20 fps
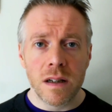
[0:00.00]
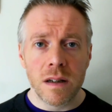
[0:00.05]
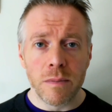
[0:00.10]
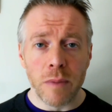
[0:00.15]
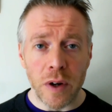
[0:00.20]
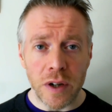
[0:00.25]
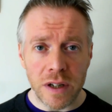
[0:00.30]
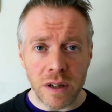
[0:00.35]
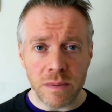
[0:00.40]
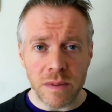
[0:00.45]

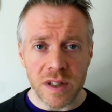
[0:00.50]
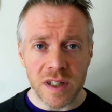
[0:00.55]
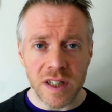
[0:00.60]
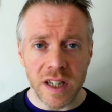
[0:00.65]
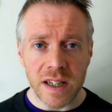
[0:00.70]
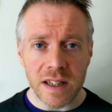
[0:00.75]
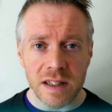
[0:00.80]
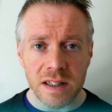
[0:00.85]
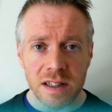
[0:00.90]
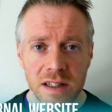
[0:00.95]
Point number
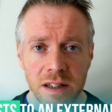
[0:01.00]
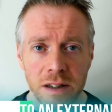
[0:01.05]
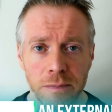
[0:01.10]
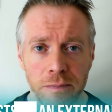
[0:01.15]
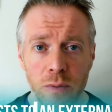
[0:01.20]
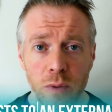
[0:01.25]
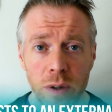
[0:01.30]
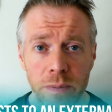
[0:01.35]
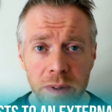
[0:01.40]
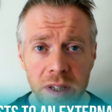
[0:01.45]
6
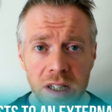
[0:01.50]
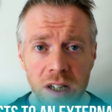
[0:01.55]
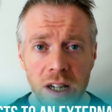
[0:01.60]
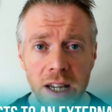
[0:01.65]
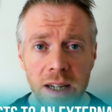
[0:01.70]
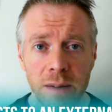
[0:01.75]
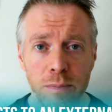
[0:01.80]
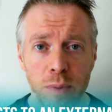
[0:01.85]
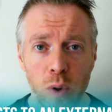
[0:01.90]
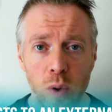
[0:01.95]
would be to
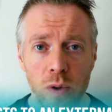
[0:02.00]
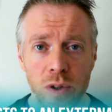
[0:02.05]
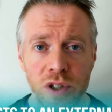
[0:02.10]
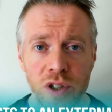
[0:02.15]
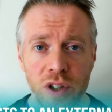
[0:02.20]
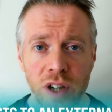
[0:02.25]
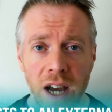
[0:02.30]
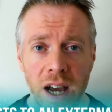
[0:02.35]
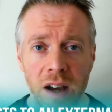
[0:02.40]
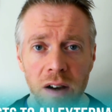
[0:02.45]
link posts
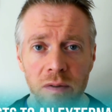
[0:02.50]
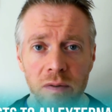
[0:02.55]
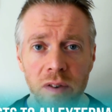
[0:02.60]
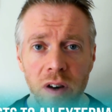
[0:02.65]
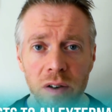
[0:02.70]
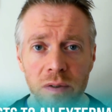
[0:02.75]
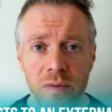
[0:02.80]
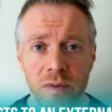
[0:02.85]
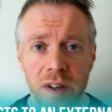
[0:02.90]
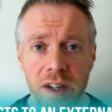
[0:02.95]
you have
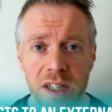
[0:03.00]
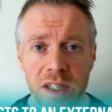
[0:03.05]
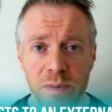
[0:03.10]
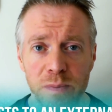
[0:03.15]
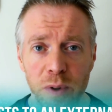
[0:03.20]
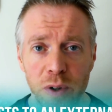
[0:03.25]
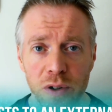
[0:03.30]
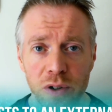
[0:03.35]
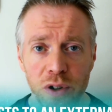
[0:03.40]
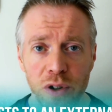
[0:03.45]
on
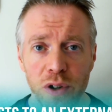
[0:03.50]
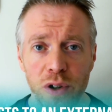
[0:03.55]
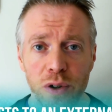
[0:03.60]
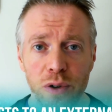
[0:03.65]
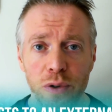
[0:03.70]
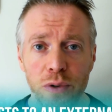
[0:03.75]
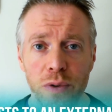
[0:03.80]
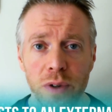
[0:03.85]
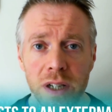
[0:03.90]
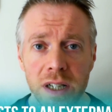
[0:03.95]
Facebook
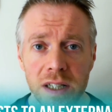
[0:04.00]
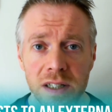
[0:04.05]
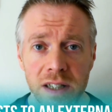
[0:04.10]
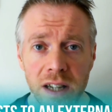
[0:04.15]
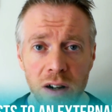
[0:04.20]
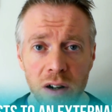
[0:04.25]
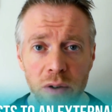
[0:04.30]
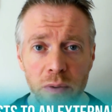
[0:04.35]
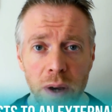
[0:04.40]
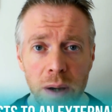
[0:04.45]
to an
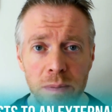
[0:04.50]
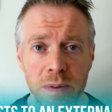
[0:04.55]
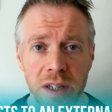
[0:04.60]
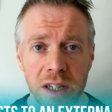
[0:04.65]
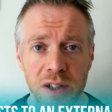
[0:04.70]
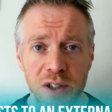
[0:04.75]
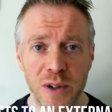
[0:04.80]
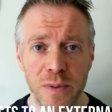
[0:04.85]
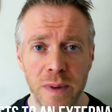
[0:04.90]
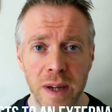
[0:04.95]
external
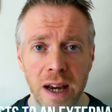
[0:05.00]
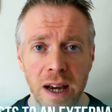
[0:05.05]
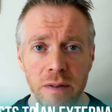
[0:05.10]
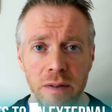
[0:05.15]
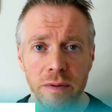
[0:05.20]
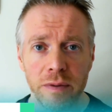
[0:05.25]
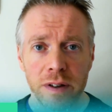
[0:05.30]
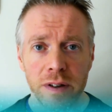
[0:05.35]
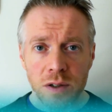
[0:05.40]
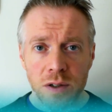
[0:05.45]
website you may
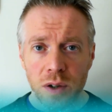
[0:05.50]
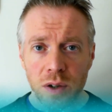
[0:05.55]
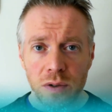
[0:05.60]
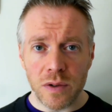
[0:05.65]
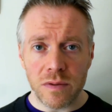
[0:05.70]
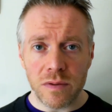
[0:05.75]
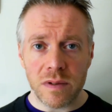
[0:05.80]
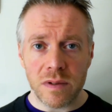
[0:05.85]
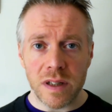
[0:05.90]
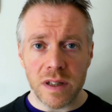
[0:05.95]
have.
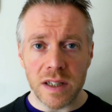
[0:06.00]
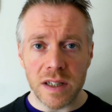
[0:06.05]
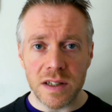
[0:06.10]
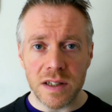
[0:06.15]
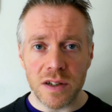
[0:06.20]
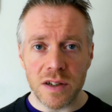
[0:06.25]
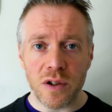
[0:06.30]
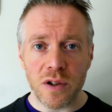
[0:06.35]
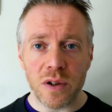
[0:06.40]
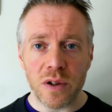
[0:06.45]
So this is
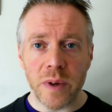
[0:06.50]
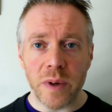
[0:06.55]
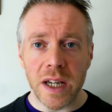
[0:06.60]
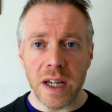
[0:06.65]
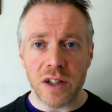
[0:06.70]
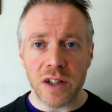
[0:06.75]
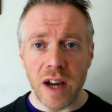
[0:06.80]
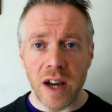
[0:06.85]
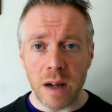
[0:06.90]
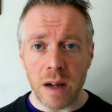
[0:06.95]
another way
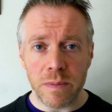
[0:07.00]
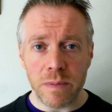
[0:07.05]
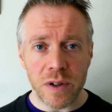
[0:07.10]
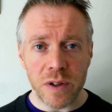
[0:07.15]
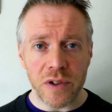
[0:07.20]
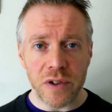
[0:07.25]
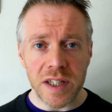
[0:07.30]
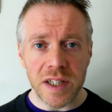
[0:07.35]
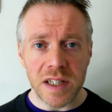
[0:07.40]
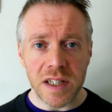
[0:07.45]
to help
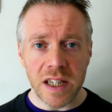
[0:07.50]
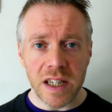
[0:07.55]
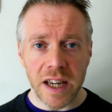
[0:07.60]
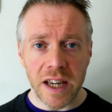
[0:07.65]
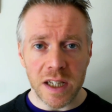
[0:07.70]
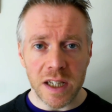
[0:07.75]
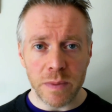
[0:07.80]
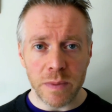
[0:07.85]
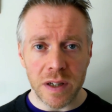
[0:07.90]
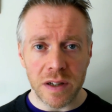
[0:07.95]
increase
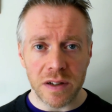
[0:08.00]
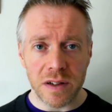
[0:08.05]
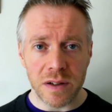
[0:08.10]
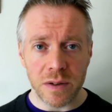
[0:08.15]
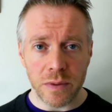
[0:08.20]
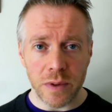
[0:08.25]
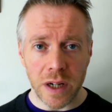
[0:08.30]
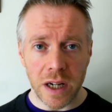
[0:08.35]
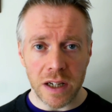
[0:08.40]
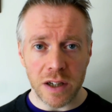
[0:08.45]
engagement
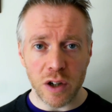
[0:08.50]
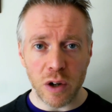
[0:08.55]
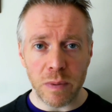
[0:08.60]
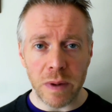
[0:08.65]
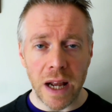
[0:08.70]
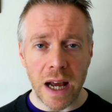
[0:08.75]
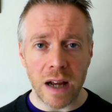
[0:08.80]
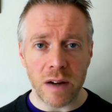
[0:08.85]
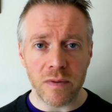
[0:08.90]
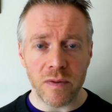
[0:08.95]
within your
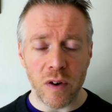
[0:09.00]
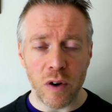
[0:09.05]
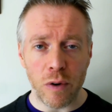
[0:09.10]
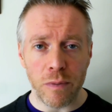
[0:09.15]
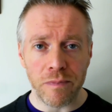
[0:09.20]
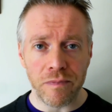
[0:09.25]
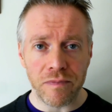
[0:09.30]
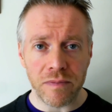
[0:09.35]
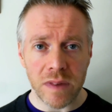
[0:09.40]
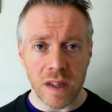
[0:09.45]

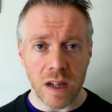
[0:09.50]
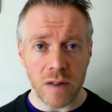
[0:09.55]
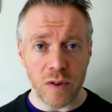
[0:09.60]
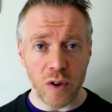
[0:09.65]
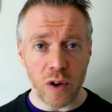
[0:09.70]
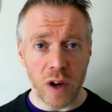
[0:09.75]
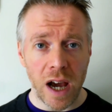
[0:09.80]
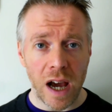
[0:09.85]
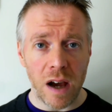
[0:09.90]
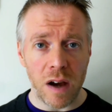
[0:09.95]
platform. If
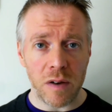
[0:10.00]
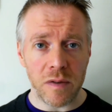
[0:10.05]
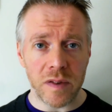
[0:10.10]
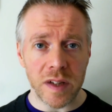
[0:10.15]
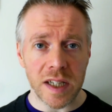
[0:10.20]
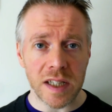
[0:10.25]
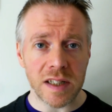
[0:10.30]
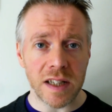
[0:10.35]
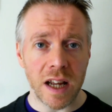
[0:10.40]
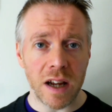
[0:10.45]
you have an
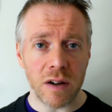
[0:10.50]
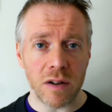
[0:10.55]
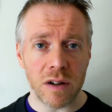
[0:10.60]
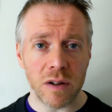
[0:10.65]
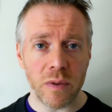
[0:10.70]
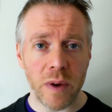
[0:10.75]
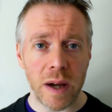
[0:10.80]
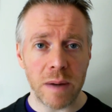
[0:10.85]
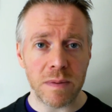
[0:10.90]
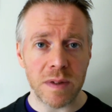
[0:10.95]
external
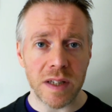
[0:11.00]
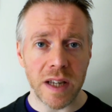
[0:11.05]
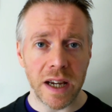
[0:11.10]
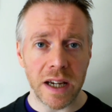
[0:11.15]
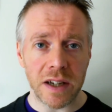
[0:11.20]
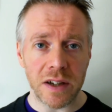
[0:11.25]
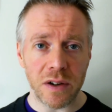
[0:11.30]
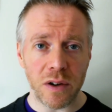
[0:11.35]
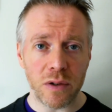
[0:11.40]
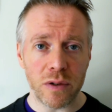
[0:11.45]

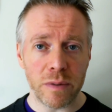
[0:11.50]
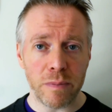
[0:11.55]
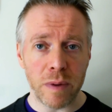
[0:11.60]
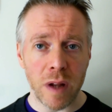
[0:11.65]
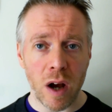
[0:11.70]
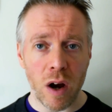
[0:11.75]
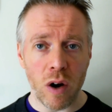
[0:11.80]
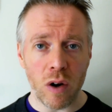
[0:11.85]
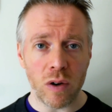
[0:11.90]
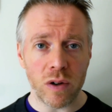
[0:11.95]
website or a
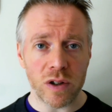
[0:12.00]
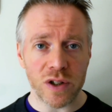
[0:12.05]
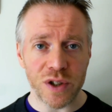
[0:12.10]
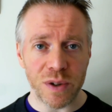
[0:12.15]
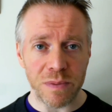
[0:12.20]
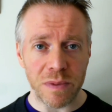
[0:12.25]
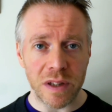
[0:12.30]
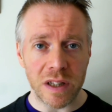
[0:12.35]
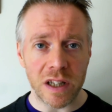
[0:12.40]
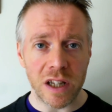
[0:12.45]
blog or
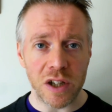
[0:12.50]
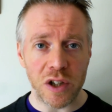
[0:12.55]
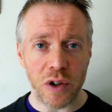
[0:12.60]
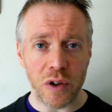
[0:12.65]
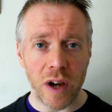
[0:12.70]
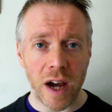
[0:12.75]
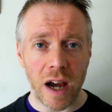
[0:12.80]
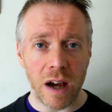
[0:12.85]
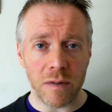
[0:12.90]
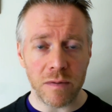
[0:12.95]
something that
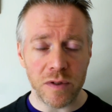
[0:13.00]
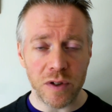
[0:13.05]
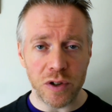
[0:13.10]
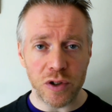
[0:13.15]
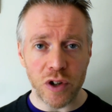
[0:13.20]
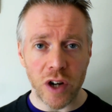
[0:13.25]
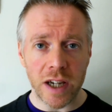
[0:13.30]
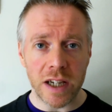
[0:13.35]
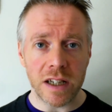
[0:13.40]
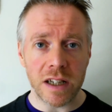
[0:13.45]
you have to
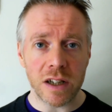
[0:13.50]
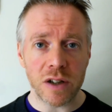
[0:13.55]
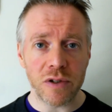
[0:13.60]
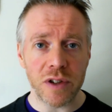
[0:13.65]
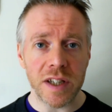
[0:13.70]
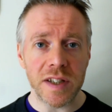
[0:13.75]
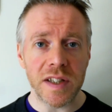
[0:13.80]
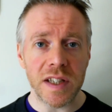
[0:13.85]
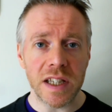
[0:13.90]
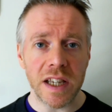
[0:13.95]
try and
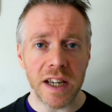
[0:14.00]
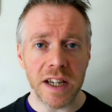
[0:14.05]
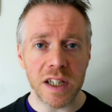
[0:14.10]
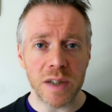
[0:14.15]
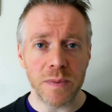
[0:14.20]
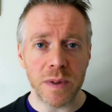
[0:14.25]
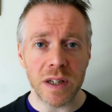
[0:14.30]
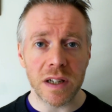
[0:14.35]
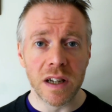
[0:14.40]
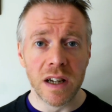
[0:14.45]
increase
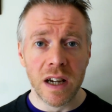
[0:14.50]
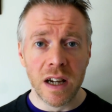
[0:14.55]
engagement,